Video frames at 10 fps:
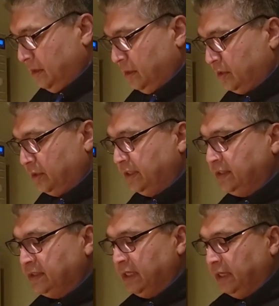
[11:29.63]
So this
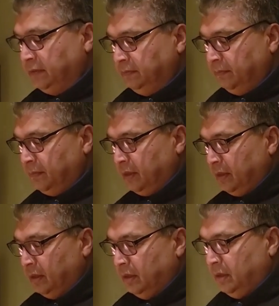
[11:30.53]
is done.
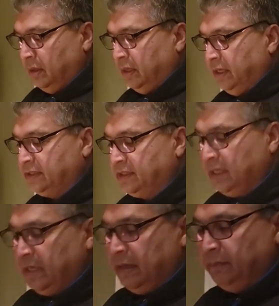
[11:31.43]
It's
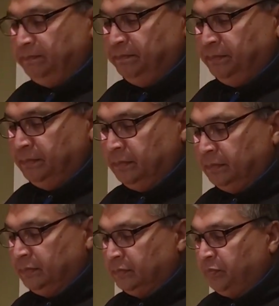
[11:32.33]

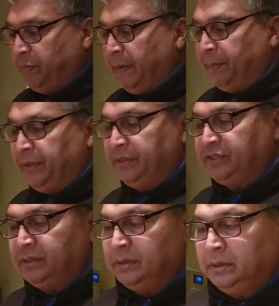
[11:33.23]

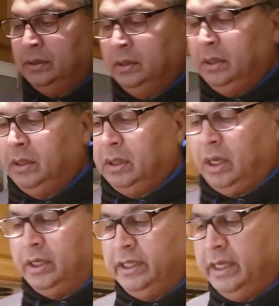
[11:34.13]
peppers,
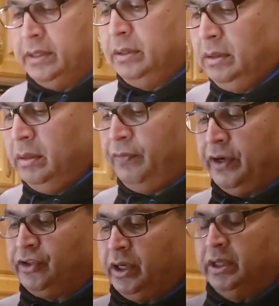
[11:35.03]
onion,
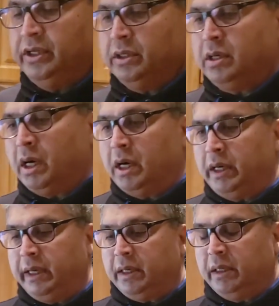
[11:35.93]
fresh onion,
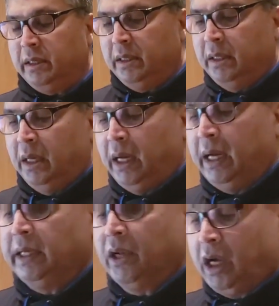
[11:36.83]
garlic,
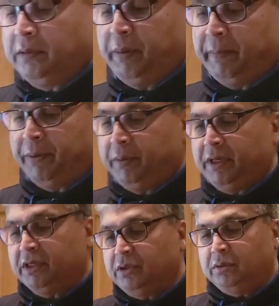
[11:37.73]
and hot pepper
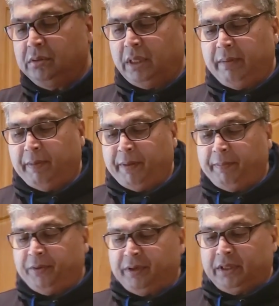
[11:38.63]
because I'm a
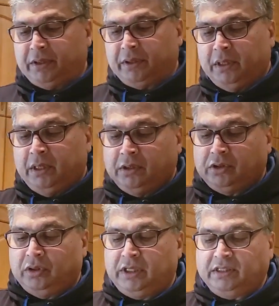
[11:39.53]
pepper eater.
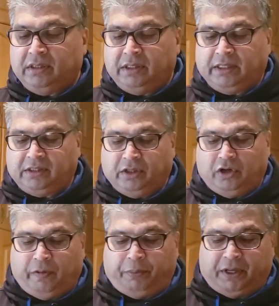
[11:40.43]
So this you know,
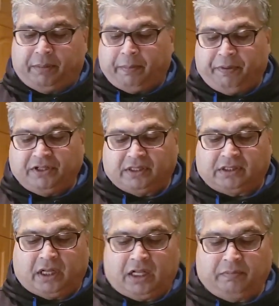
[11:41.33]
you put a pinch of
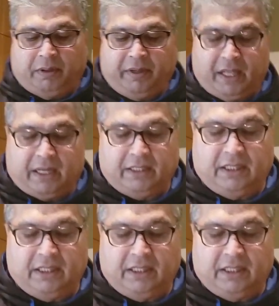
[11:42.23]
salt, maybe like